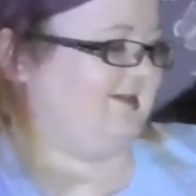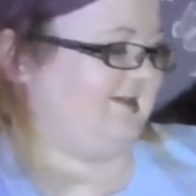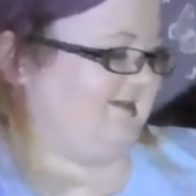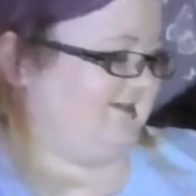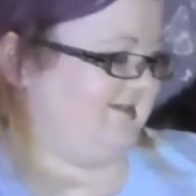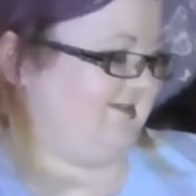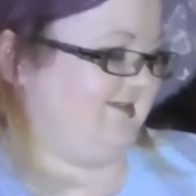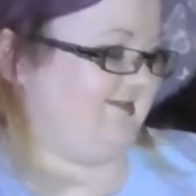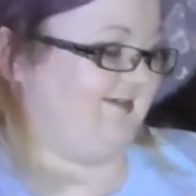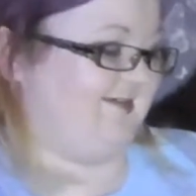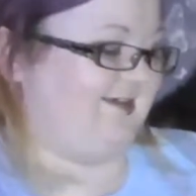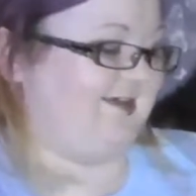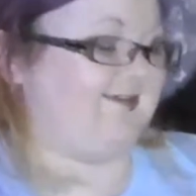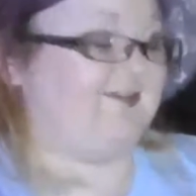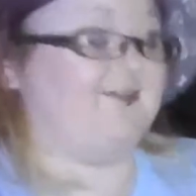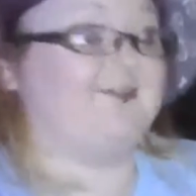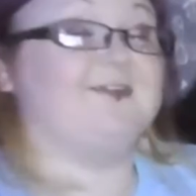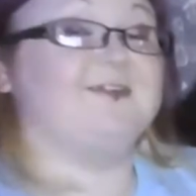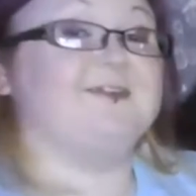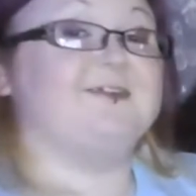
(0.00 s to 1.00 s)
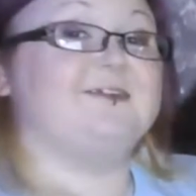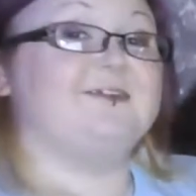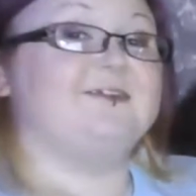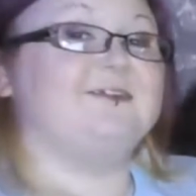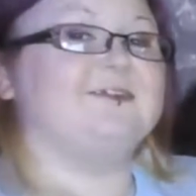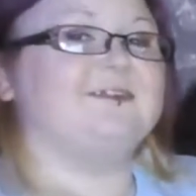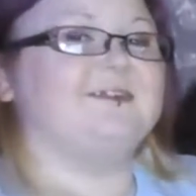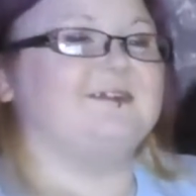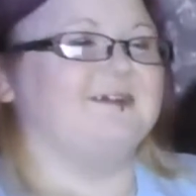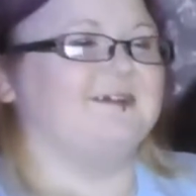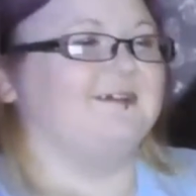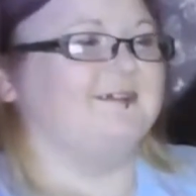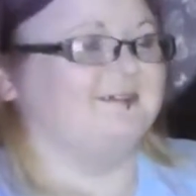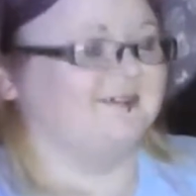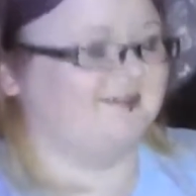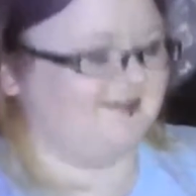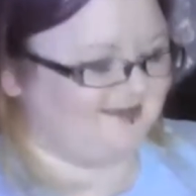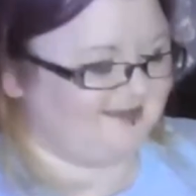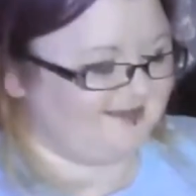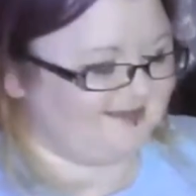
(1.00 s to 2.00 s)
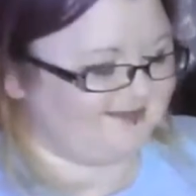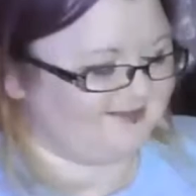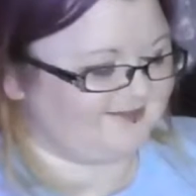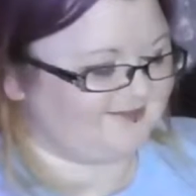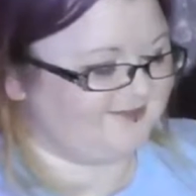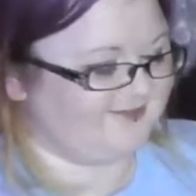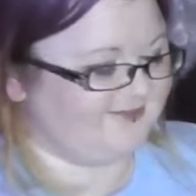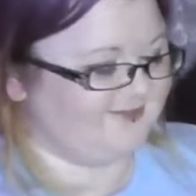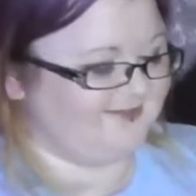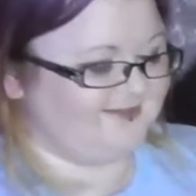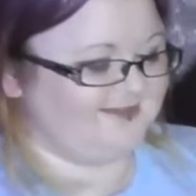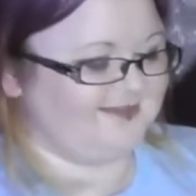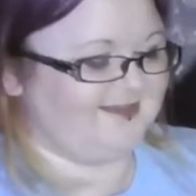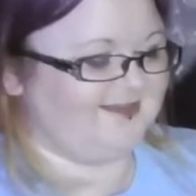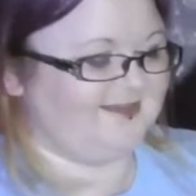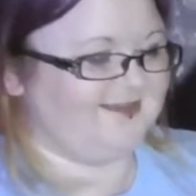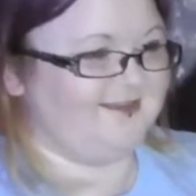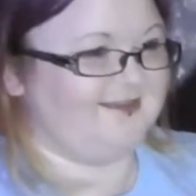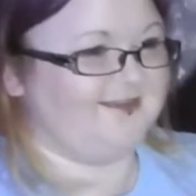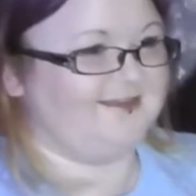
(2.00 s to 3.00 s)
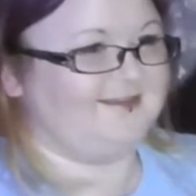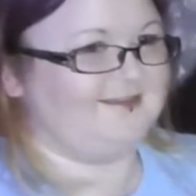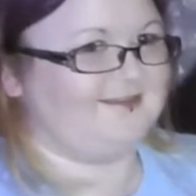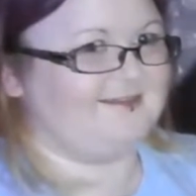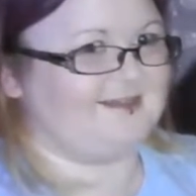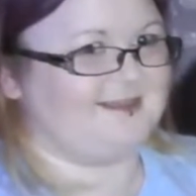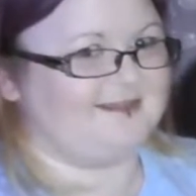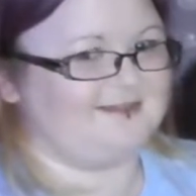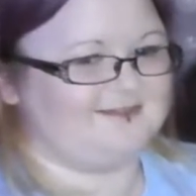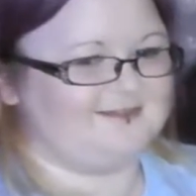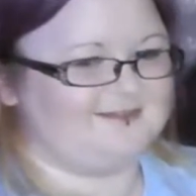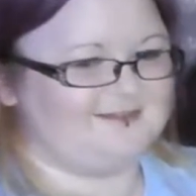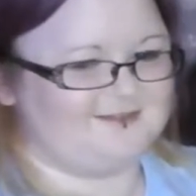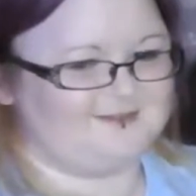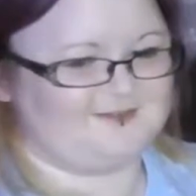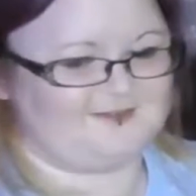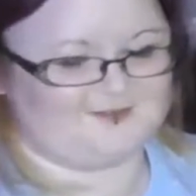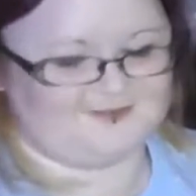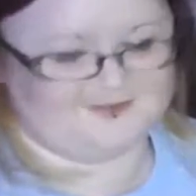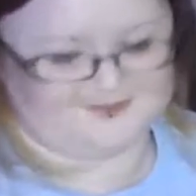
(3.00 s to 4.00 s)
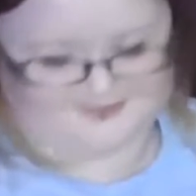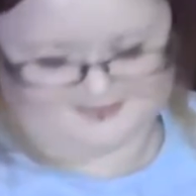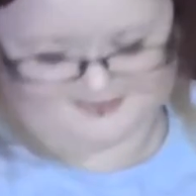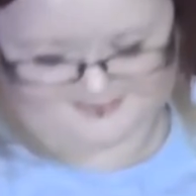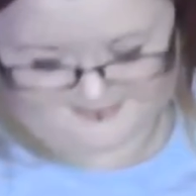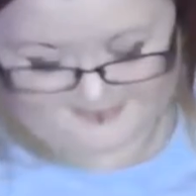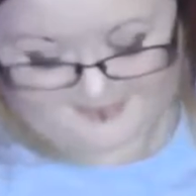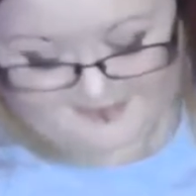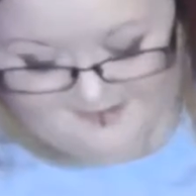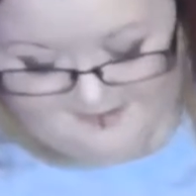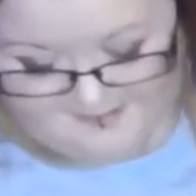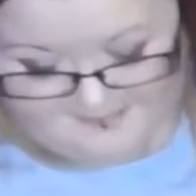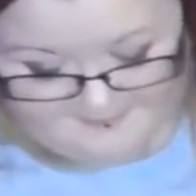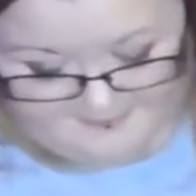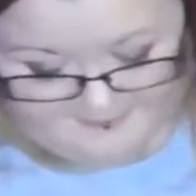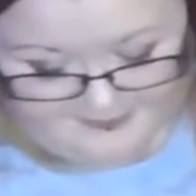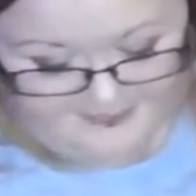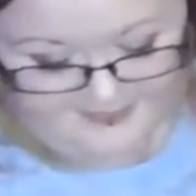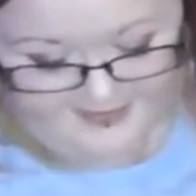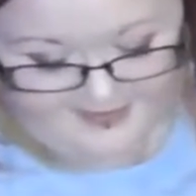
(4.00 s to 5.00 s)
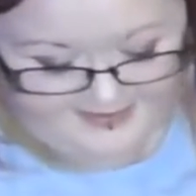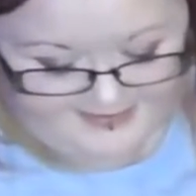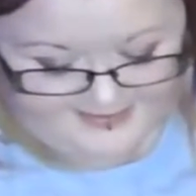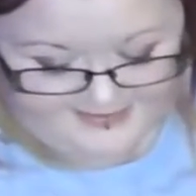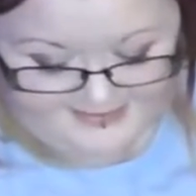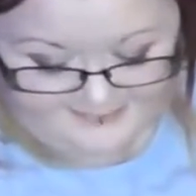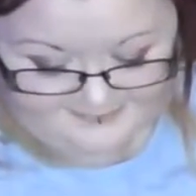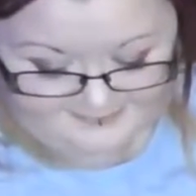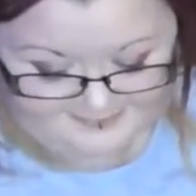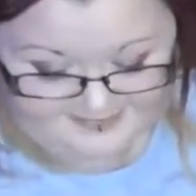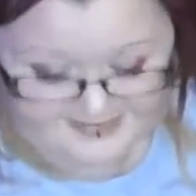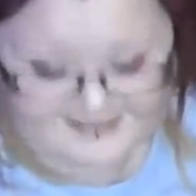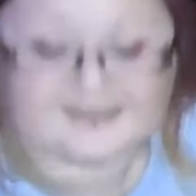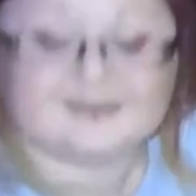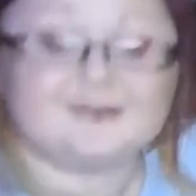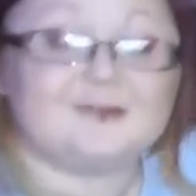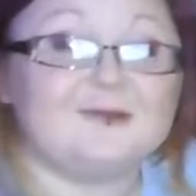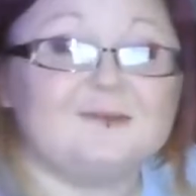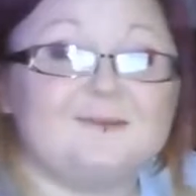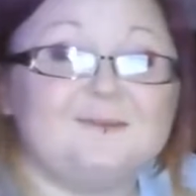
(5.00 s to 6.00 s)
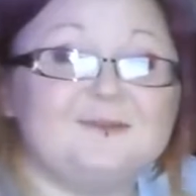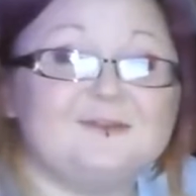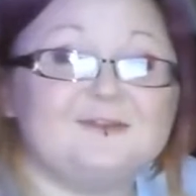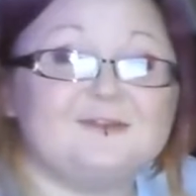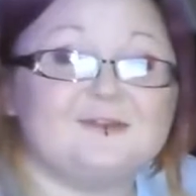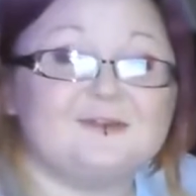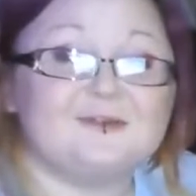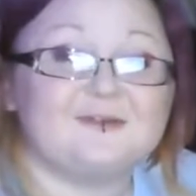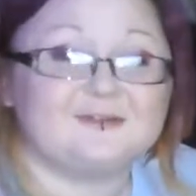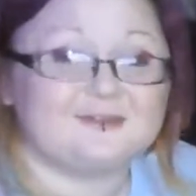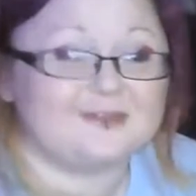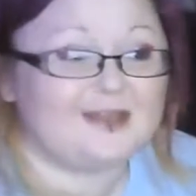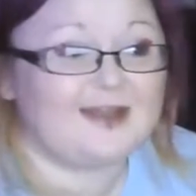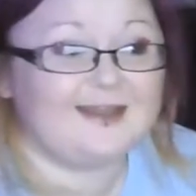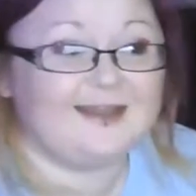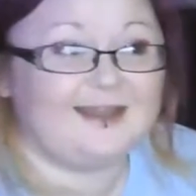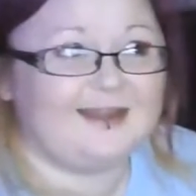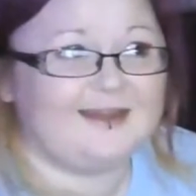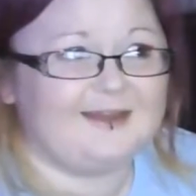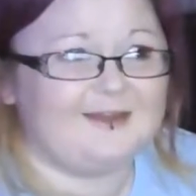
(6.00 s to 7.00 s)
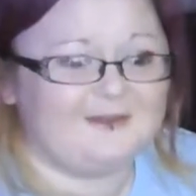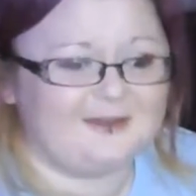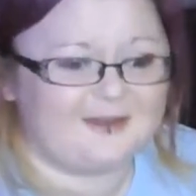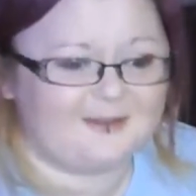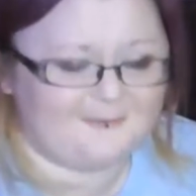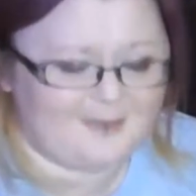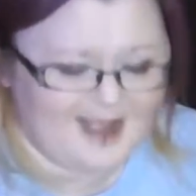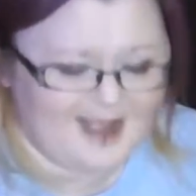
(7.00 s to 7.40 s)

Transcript: It's not actually called that. It's called Santasaurus. But I keep saying Grumpasaurus. I don't know